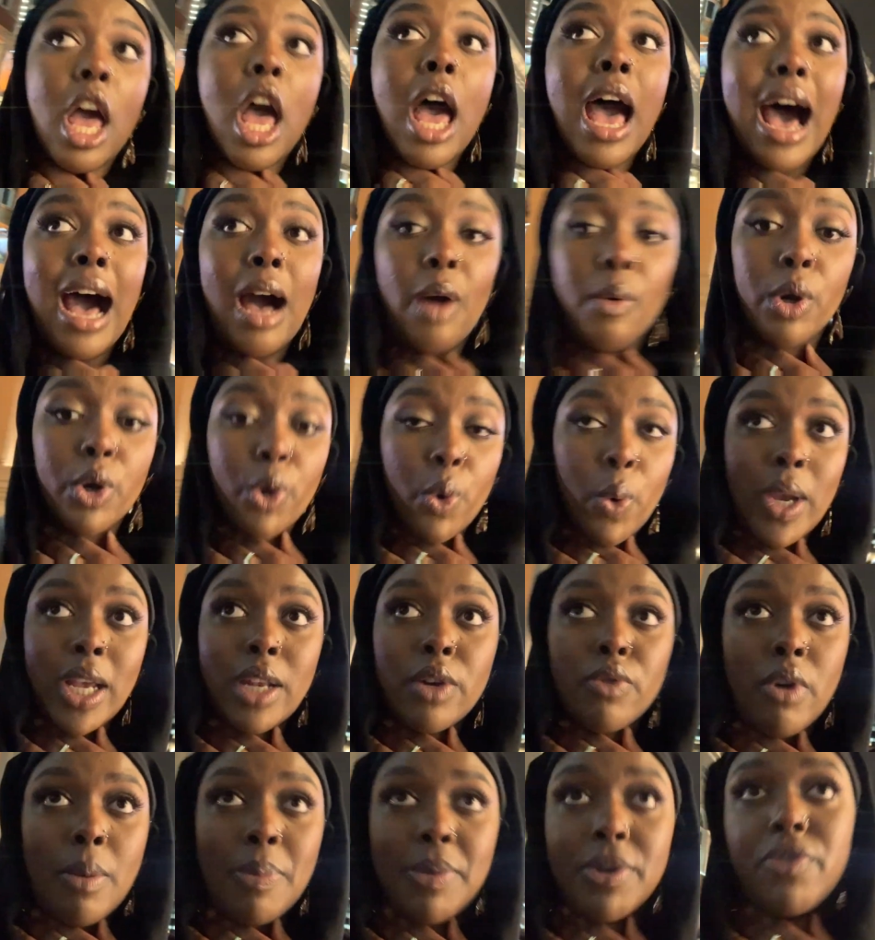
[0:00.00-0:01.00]
Our queen,
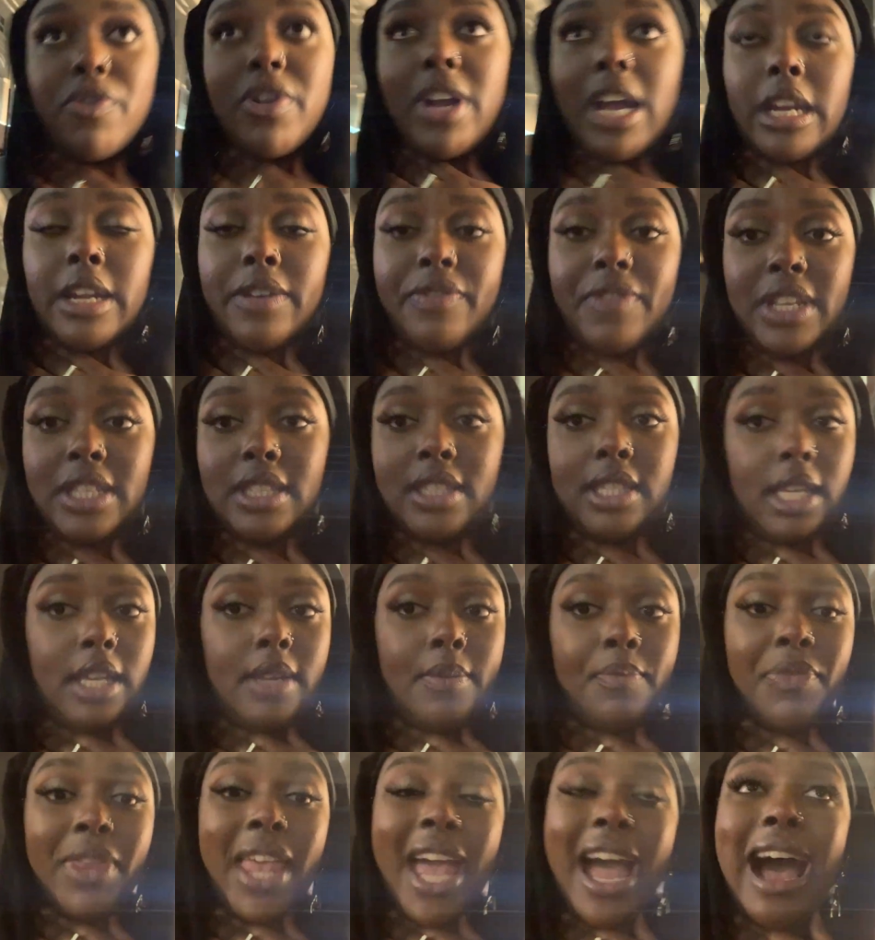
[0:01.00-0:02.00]
Robin Rihanna Fenty,
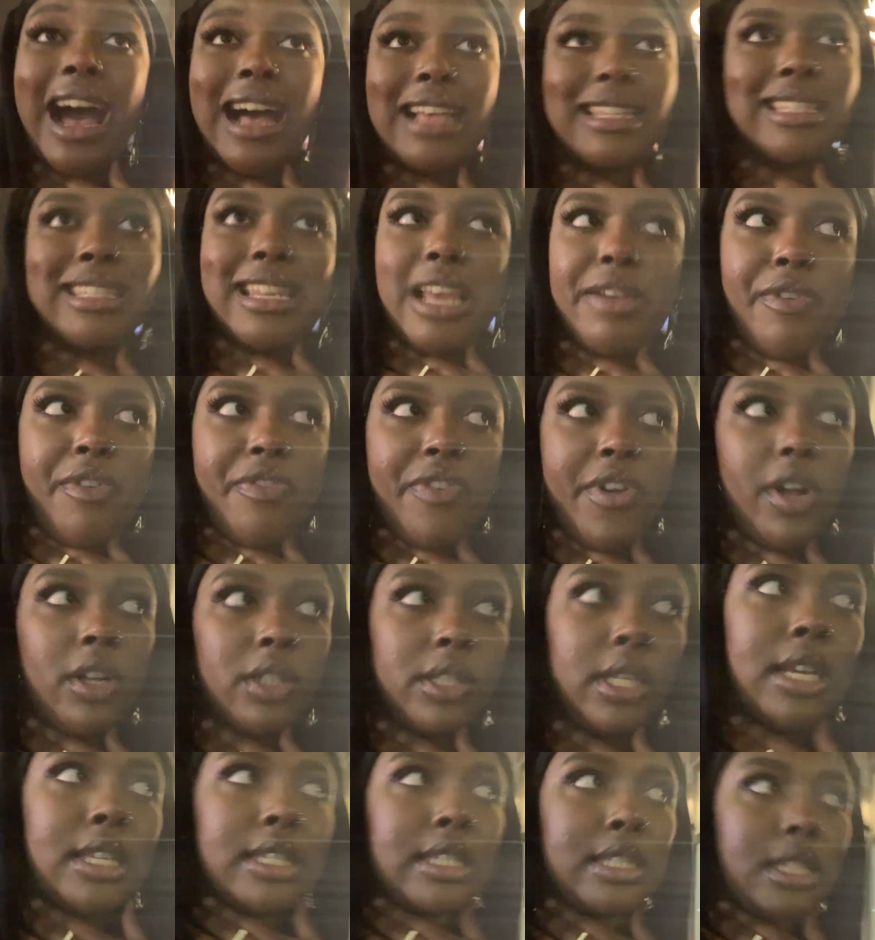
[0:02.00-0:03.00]
has never failed
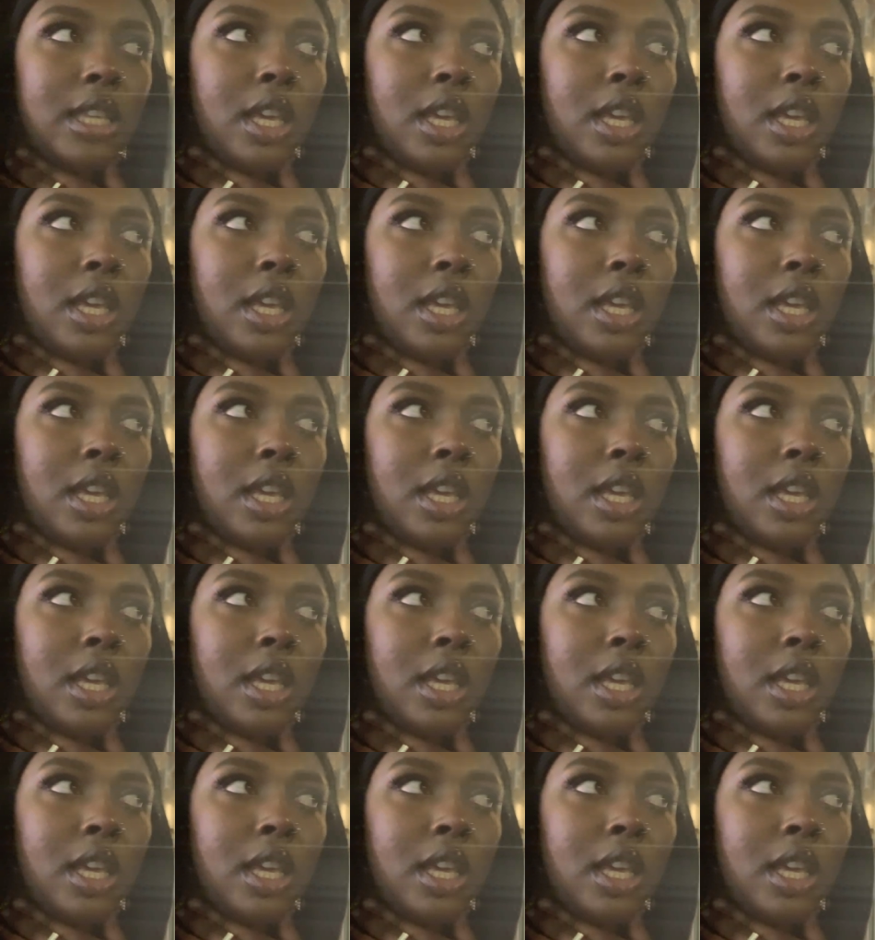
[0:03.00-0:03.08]
us.